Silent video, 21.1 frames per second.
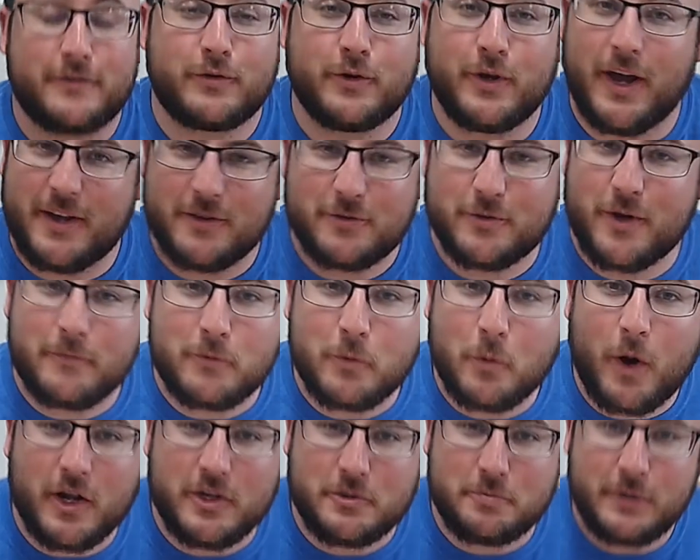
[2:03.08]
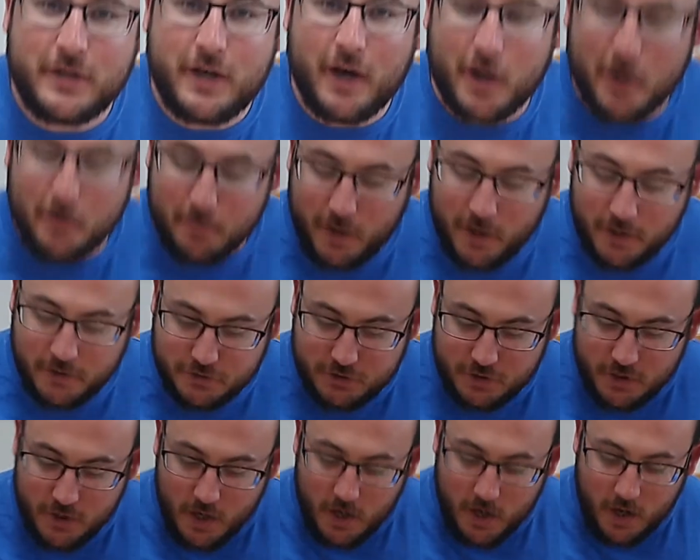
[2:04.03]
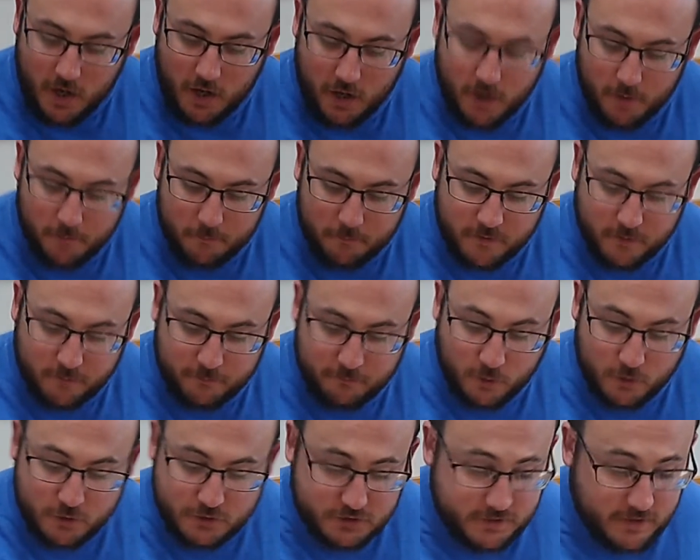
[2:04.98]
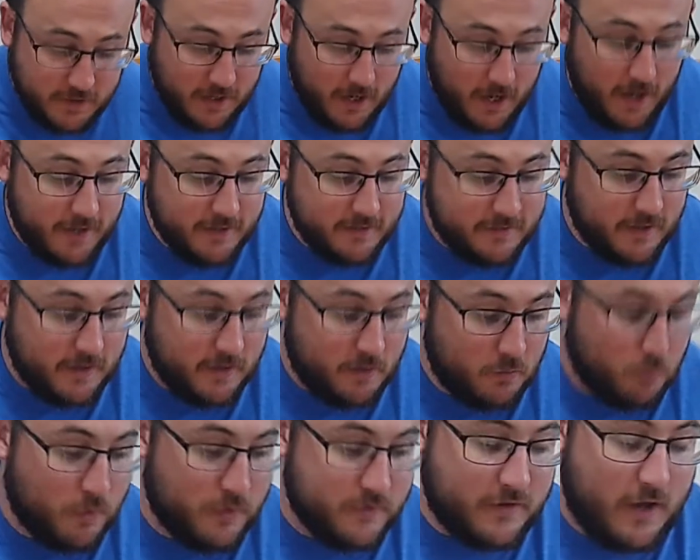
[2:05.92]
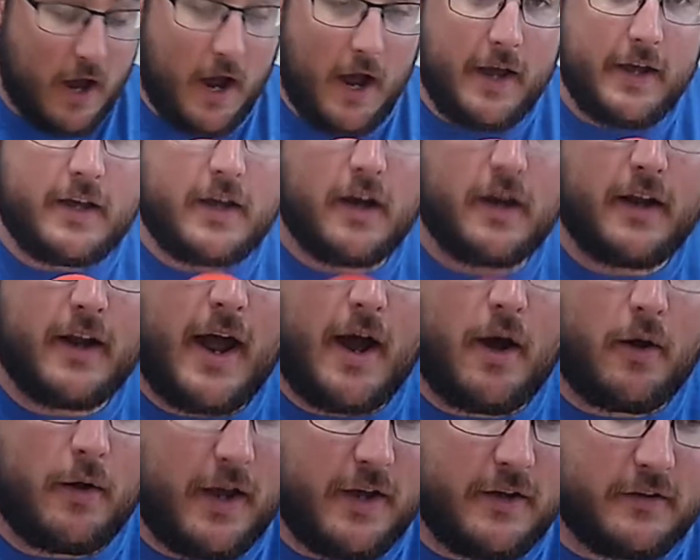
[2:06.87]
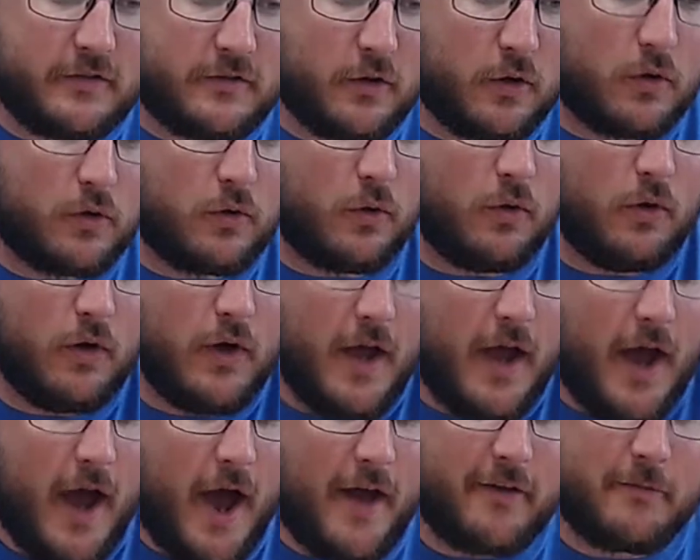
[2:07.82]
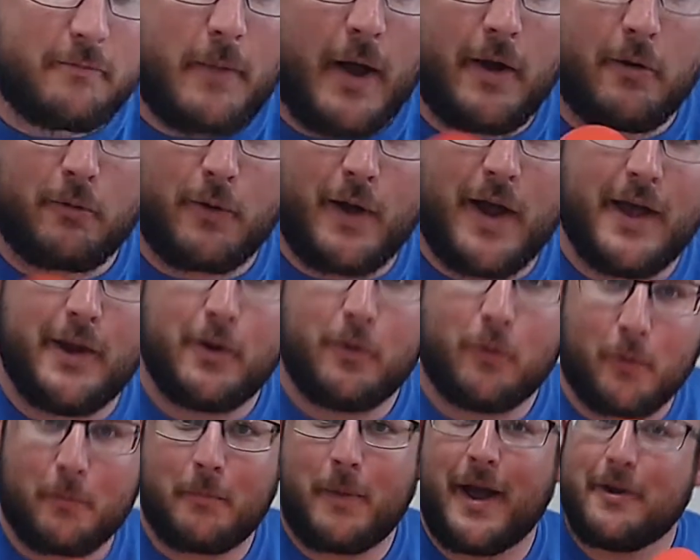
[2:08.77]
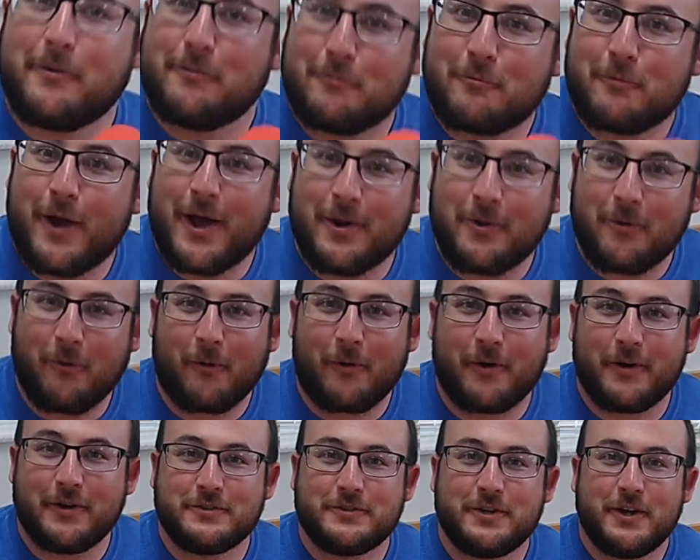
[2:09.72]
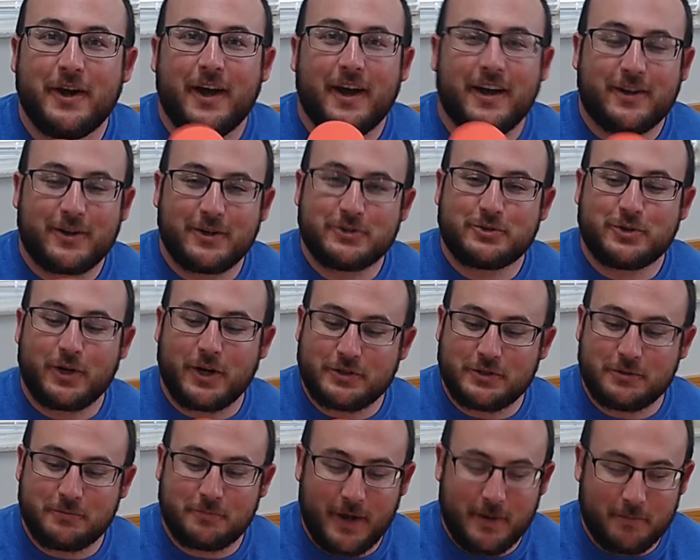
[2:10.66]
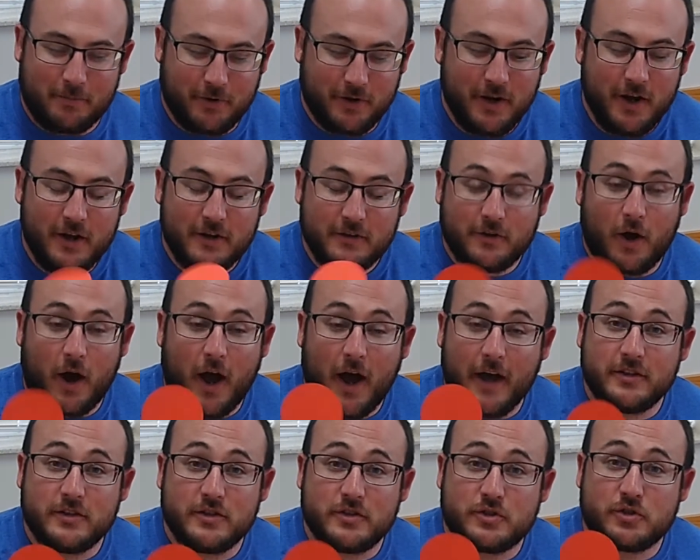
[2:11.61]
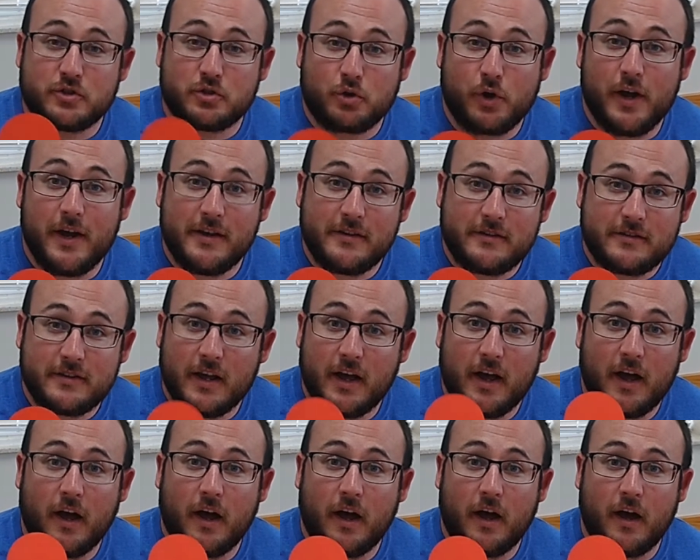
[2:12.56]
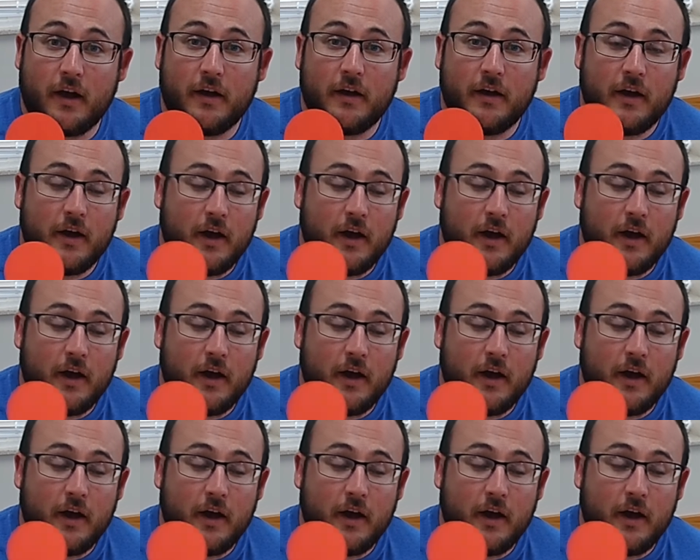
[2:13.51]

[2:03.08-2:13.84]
so you guys don't have to watch me cut a bunch. The first thing I did was I cut out a circle out of my red or my red-orange construction paper. So I just traced a